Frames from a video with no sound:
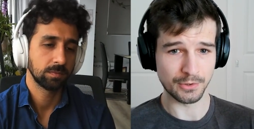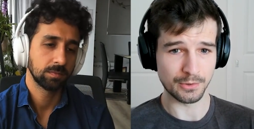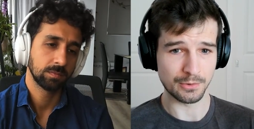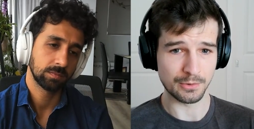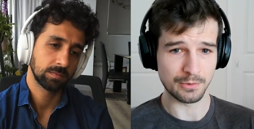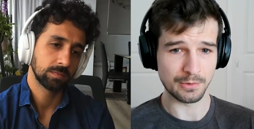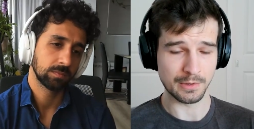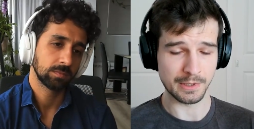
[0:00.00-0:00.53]
Speaker 1: to
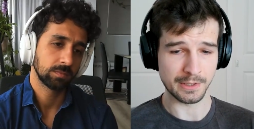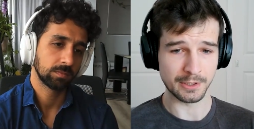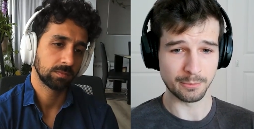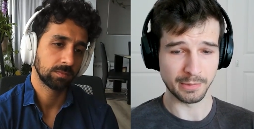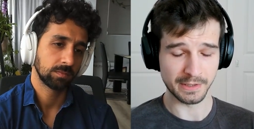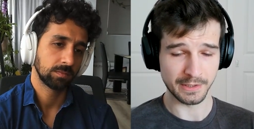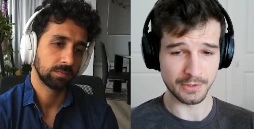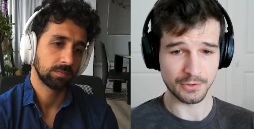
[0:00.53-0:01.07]
show uh, the
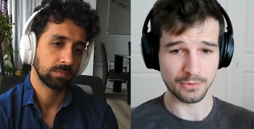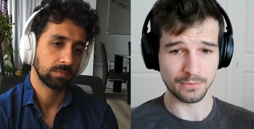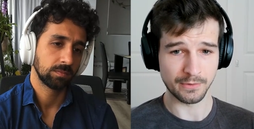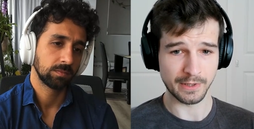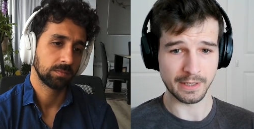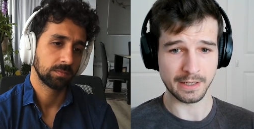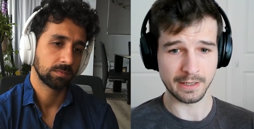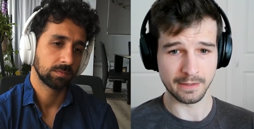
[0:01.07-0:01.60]
potential
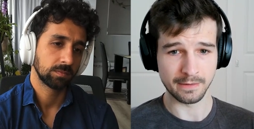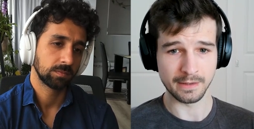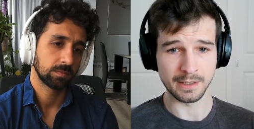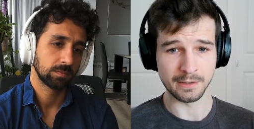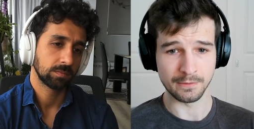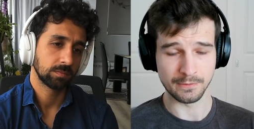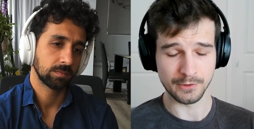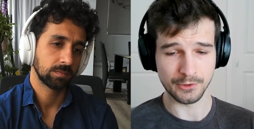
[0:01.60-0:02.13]
for that kind of
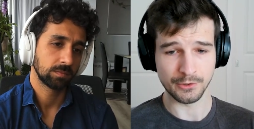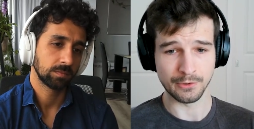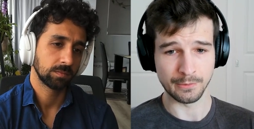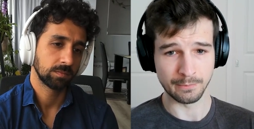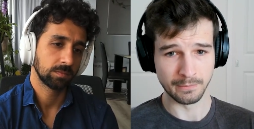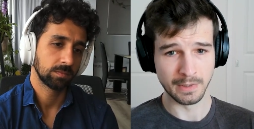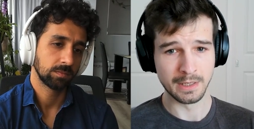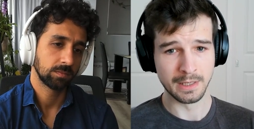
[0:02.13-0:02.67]
thing for
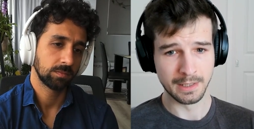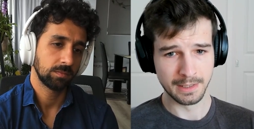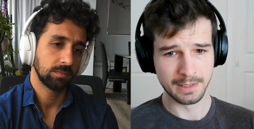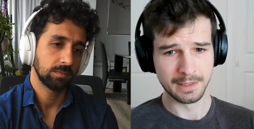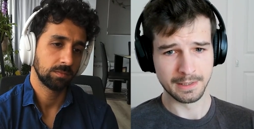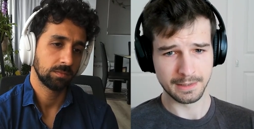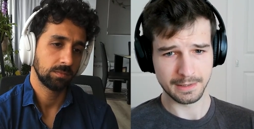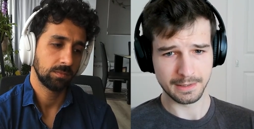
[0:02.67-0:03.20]
sure.
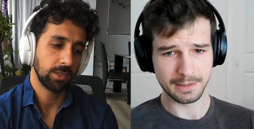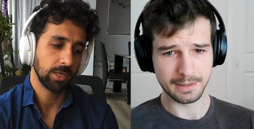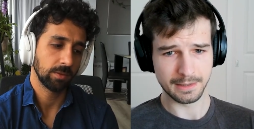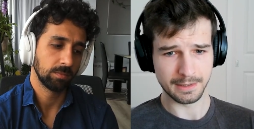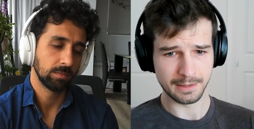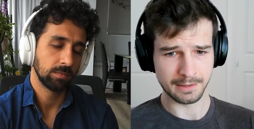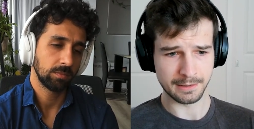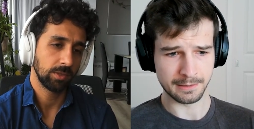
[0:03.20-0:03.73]

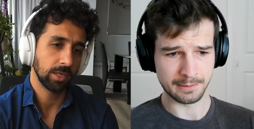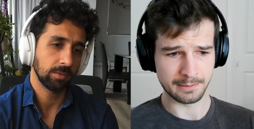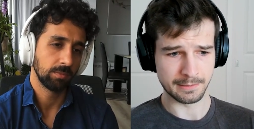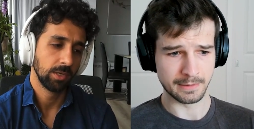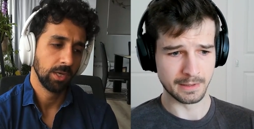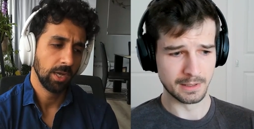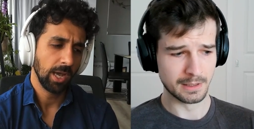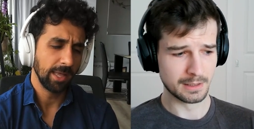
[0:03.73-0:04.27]
Yeah,
Speaker 2: uh,
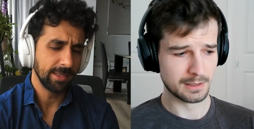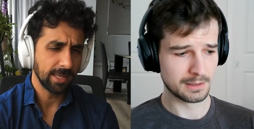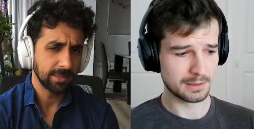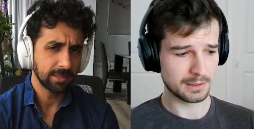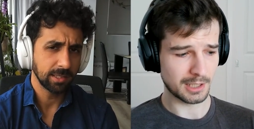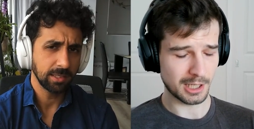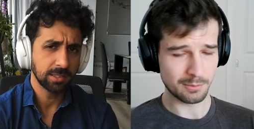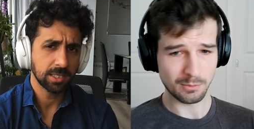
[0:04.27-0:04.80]
yeah, and
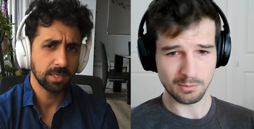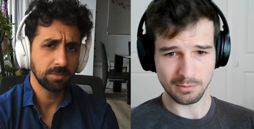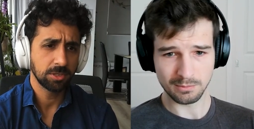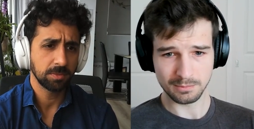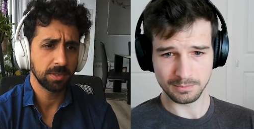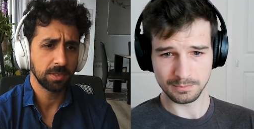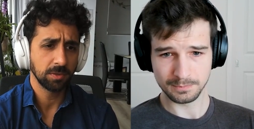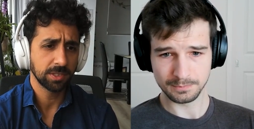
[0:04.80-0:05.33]
that did um, seem
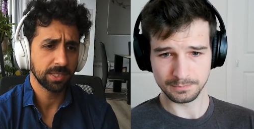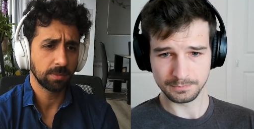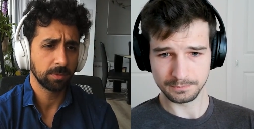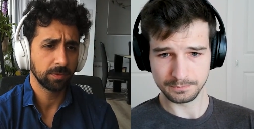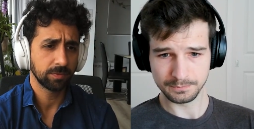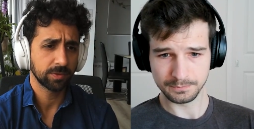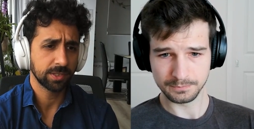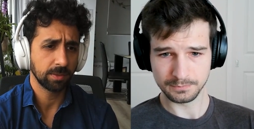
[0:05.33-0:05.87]
to be
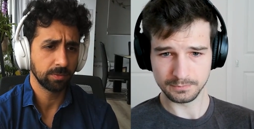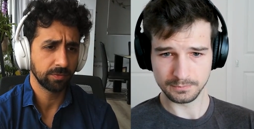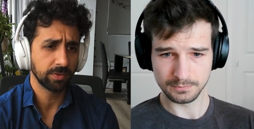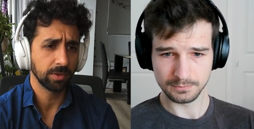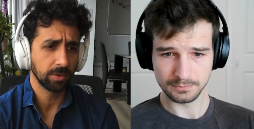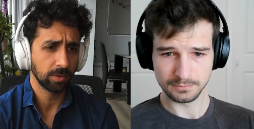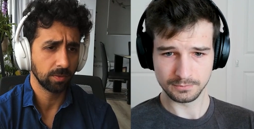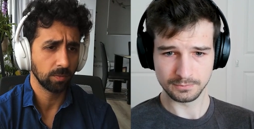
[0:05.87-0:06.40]
some of some of
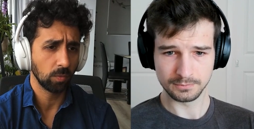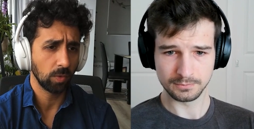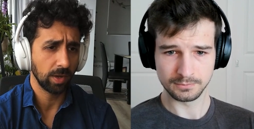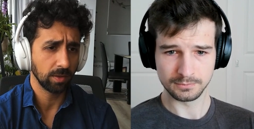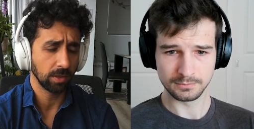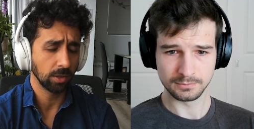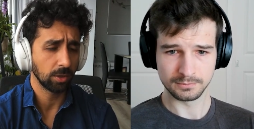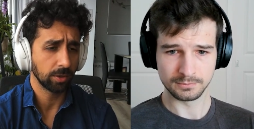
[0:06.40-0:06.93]
the
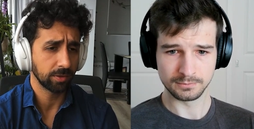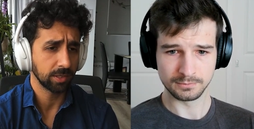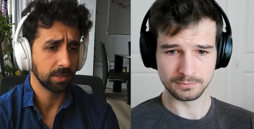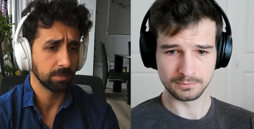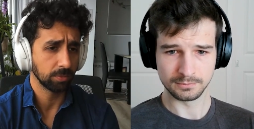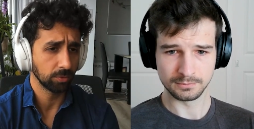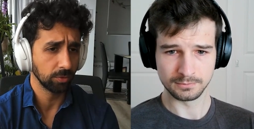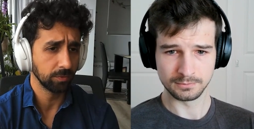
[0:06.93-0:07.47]
where a lot of
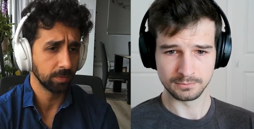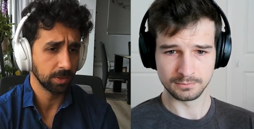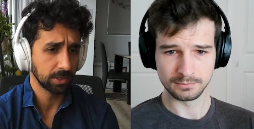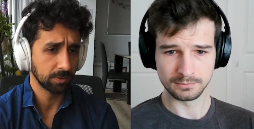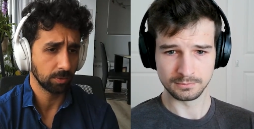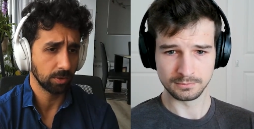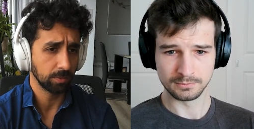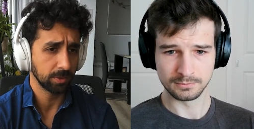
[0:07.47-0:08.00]
the
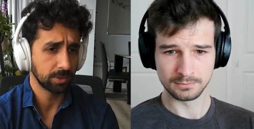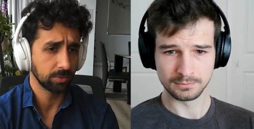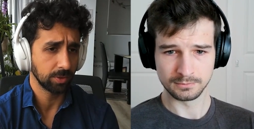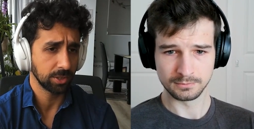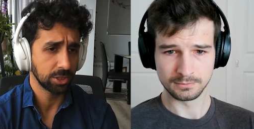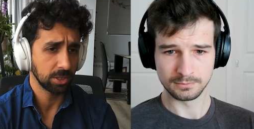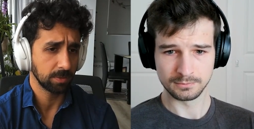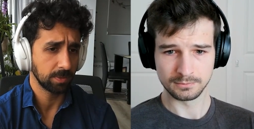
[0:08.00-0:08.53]
improvements were
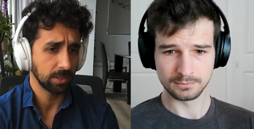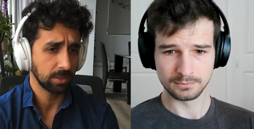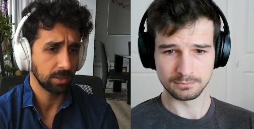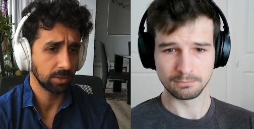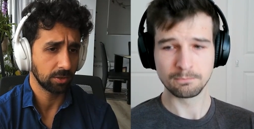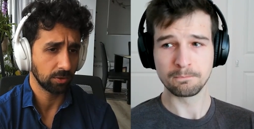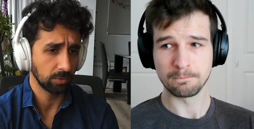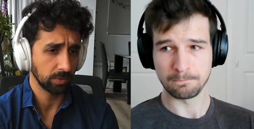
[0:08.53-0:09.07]
between G P
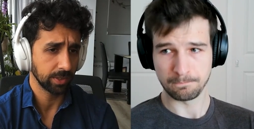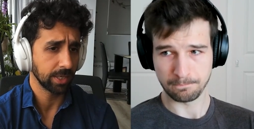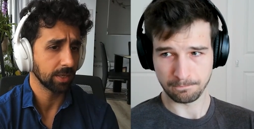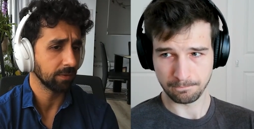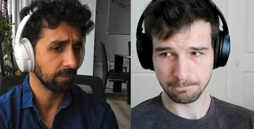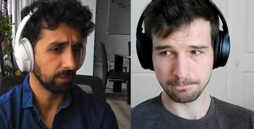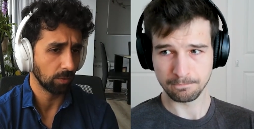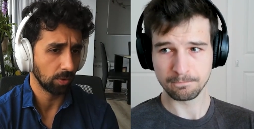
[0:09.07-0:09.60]
T three and